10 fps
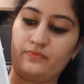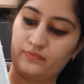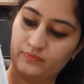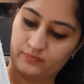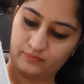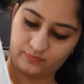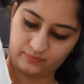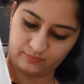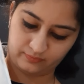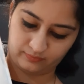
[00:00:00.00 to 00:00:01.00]

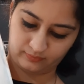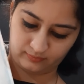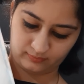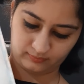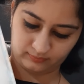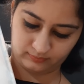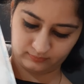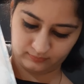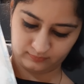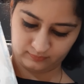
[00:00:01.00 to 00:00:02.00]

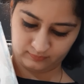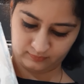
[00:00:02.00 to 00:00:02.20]
[no speech]